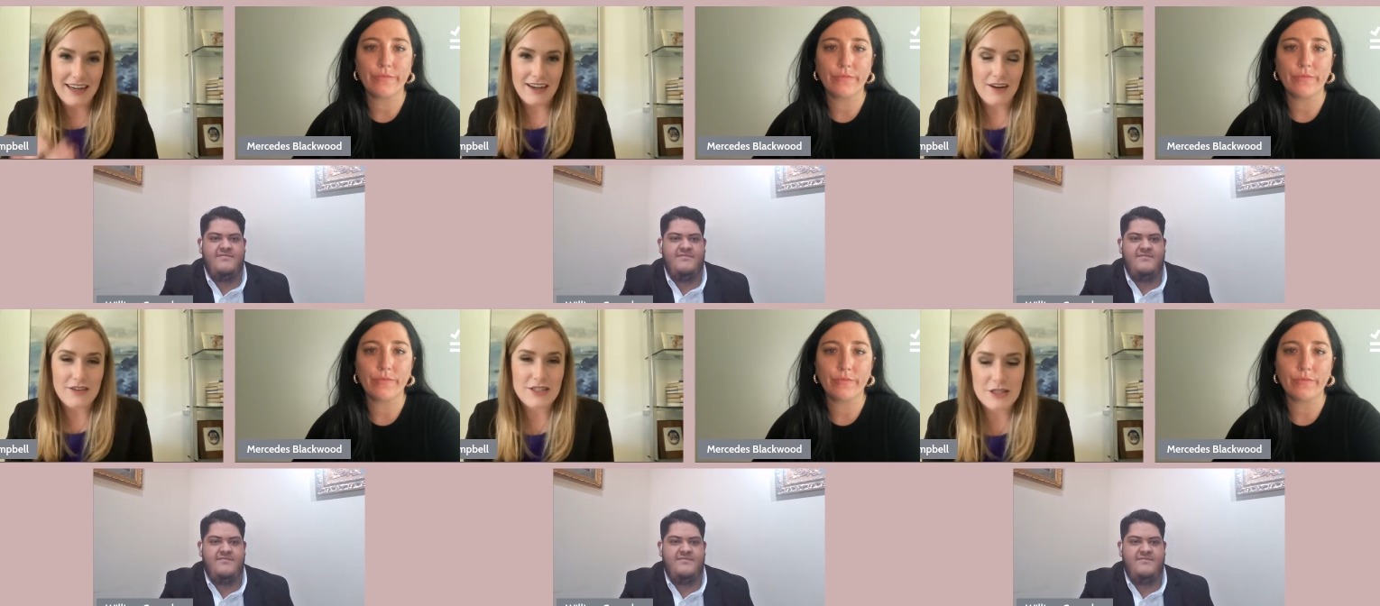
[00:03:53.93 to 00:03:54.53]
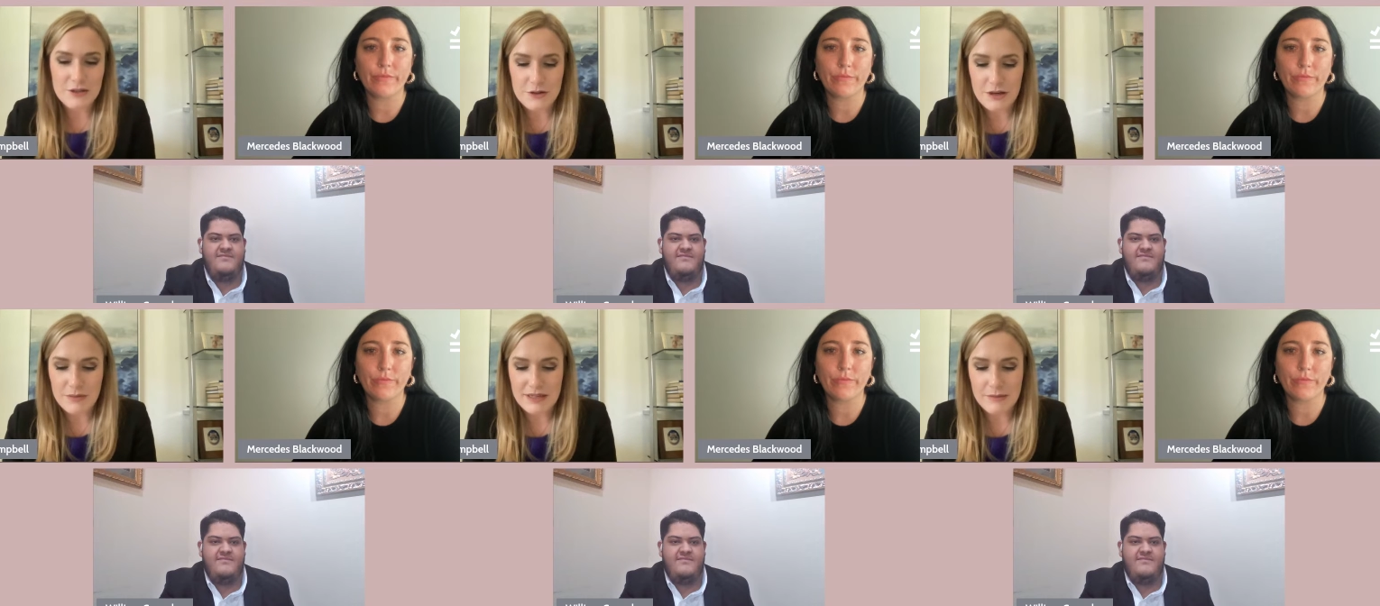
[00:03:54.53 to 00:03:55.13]
Speaker 1: Yeah, obviously you
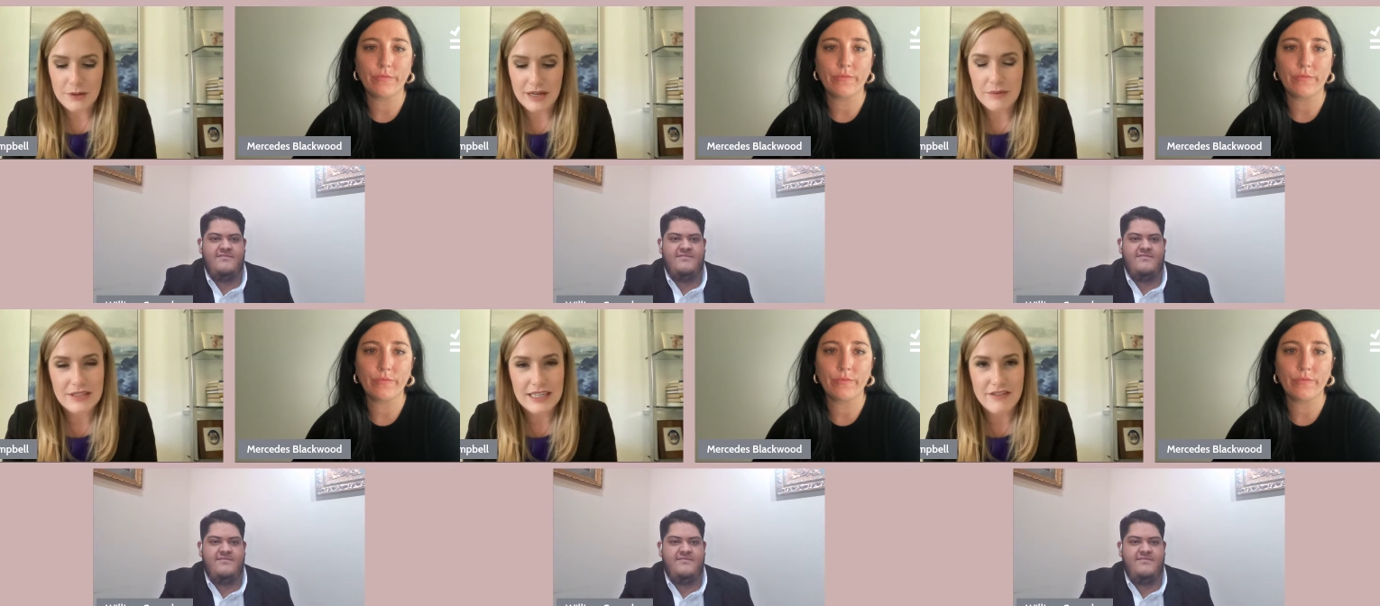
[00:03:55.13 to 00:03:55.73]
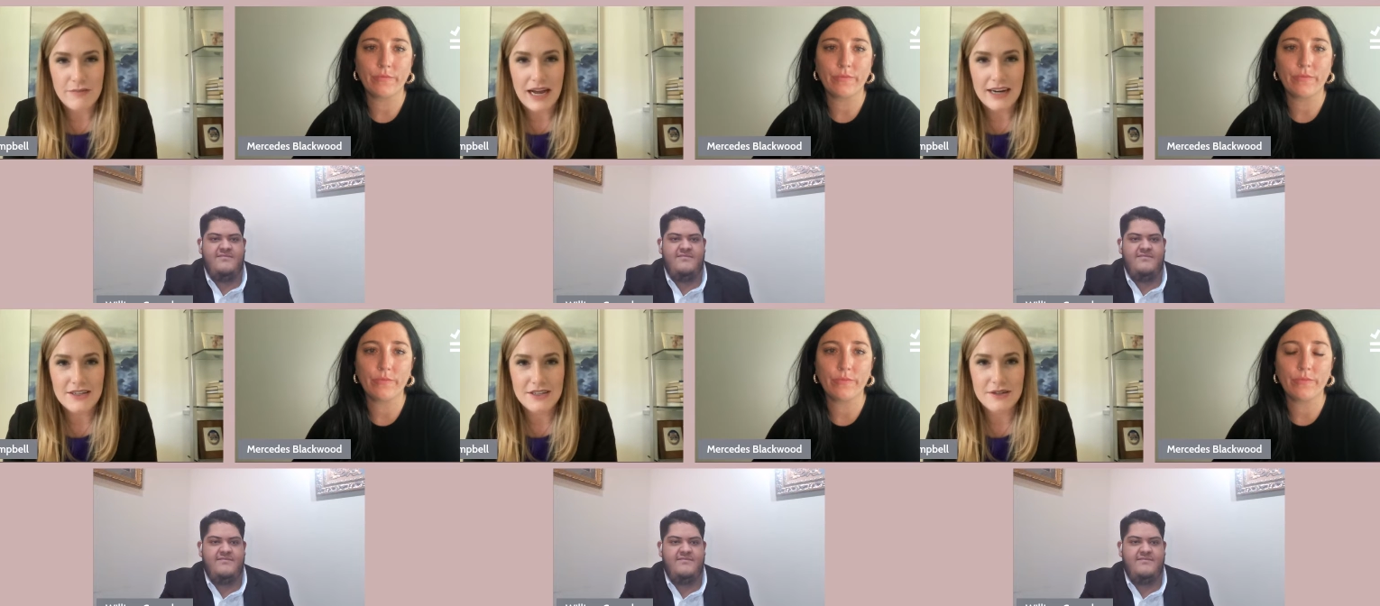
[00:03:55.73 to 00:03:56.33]
grew up in and were able to give
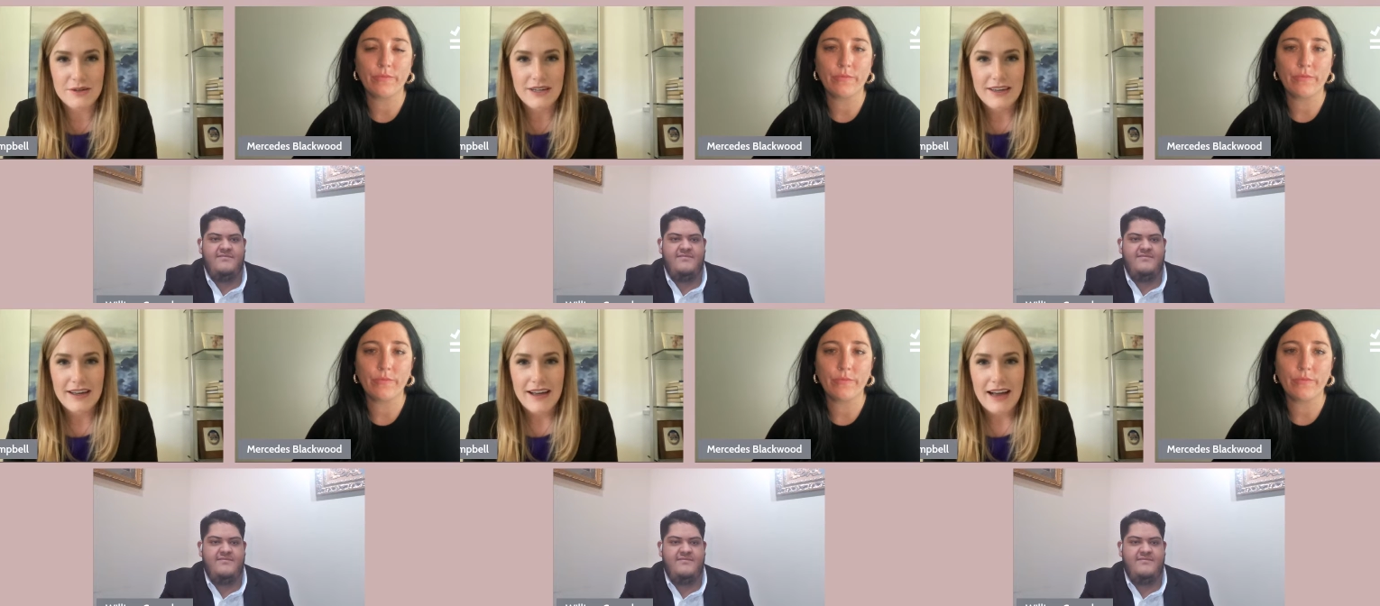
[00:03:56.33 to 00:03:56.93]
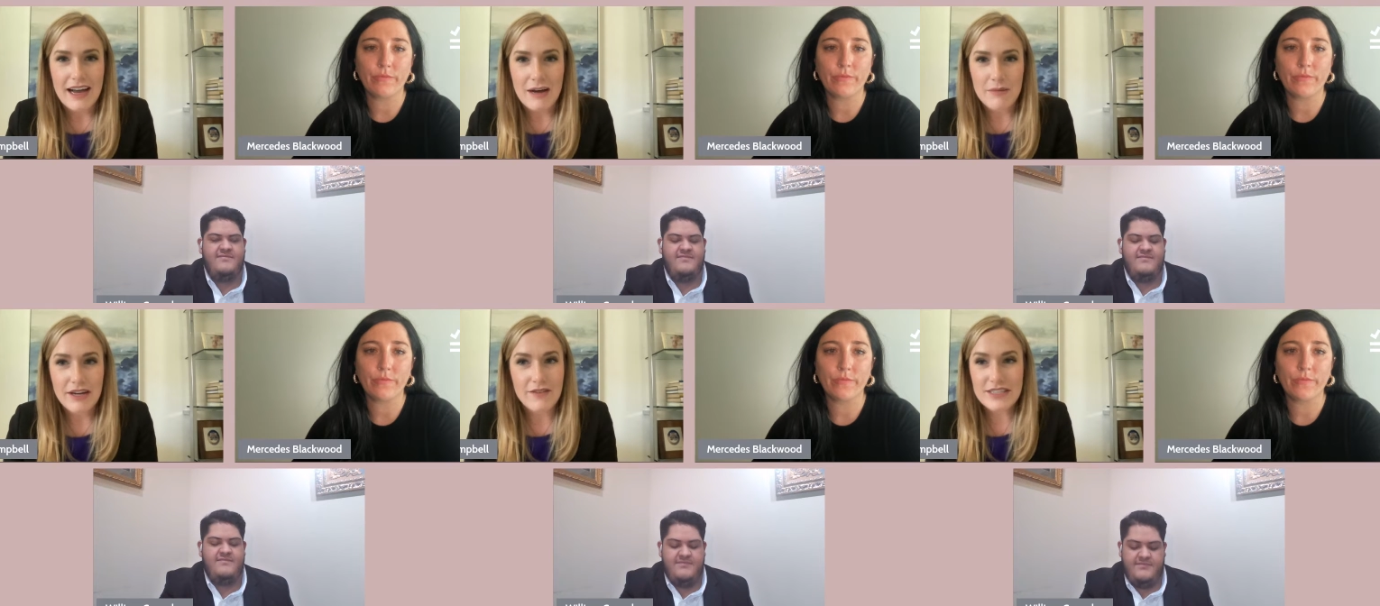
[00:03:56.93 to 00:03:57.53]
back to
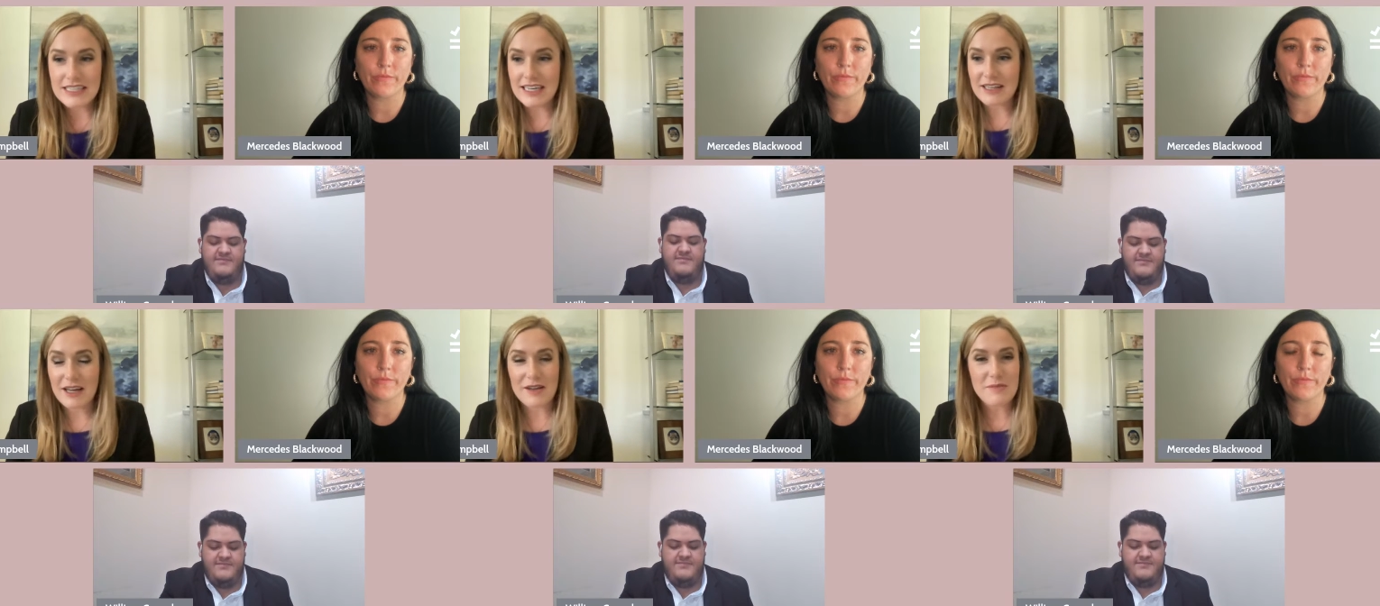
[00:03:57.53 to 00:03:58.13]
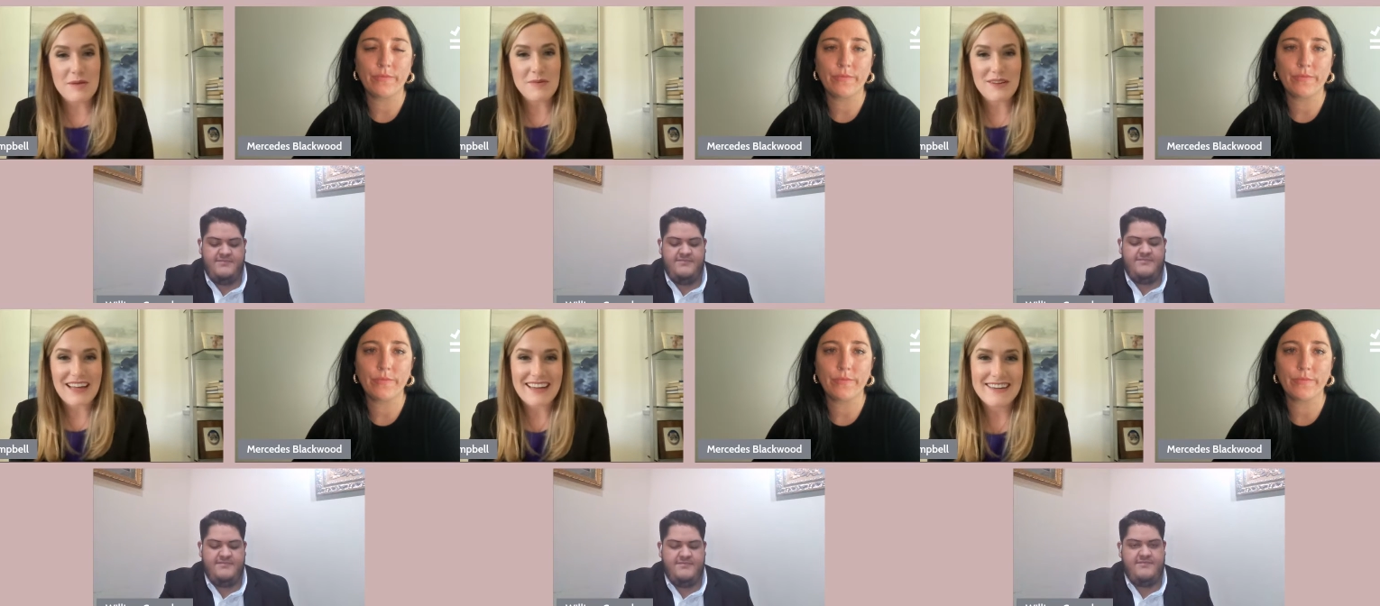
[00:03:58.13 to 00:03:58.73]
um, and obviously a lot of
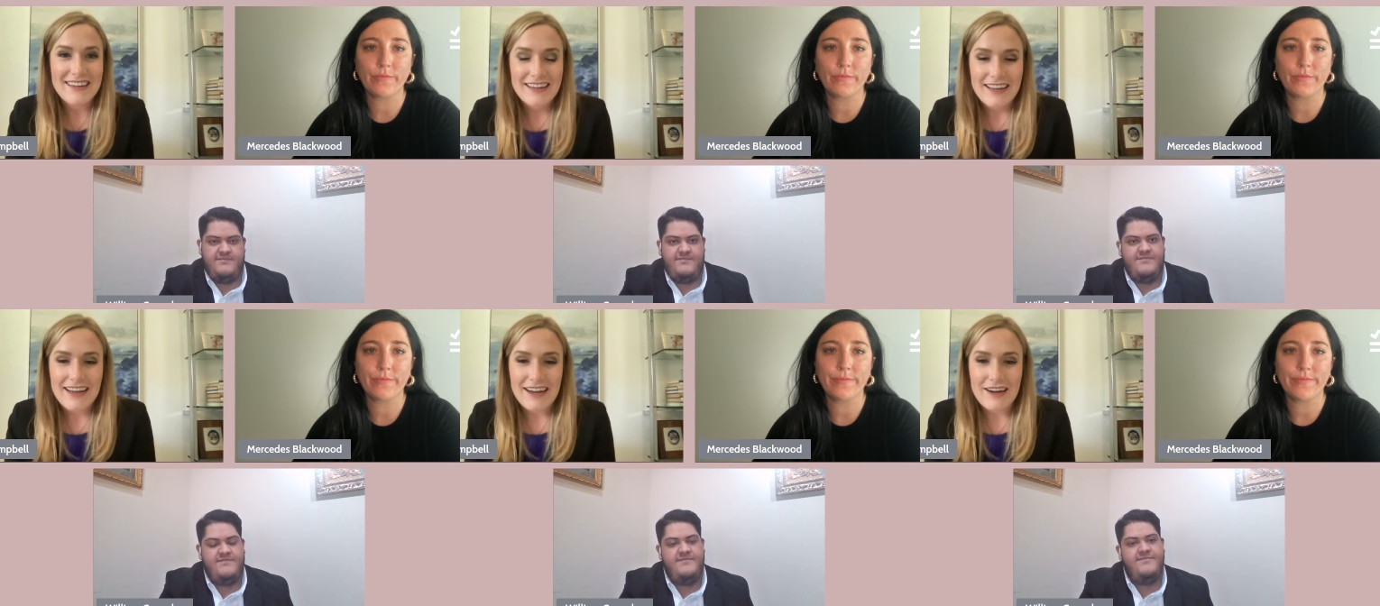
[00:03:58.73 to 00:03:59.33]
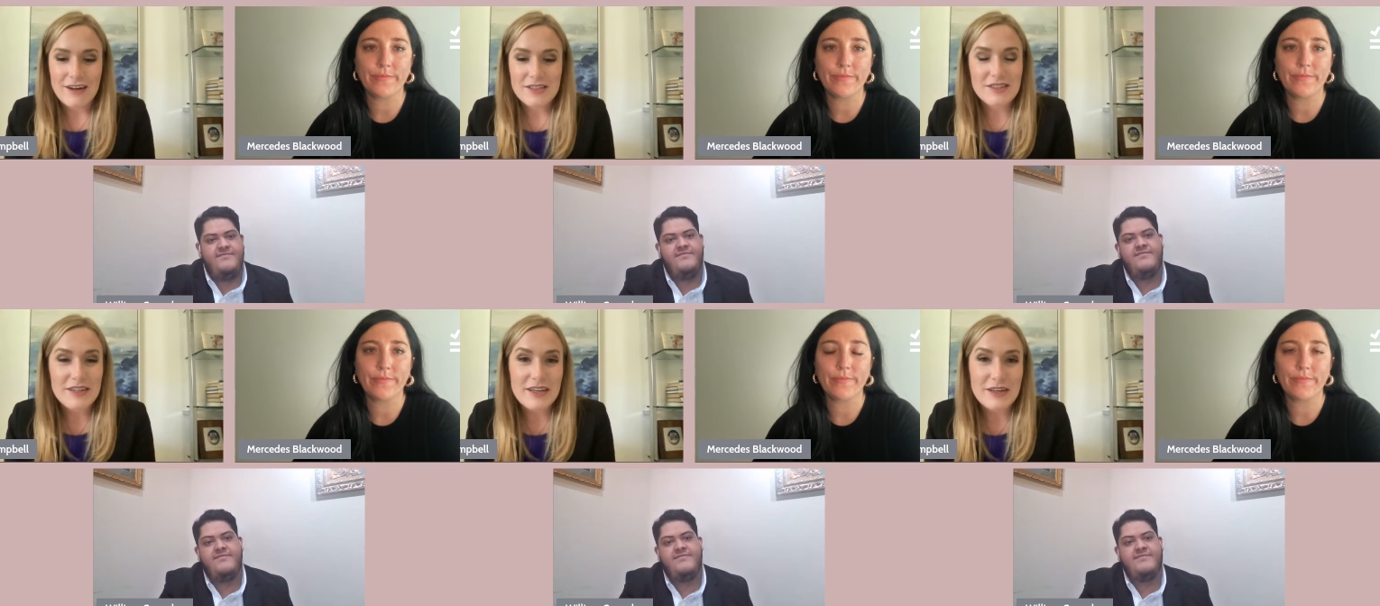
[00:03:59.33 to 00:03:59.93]
people that uh, are still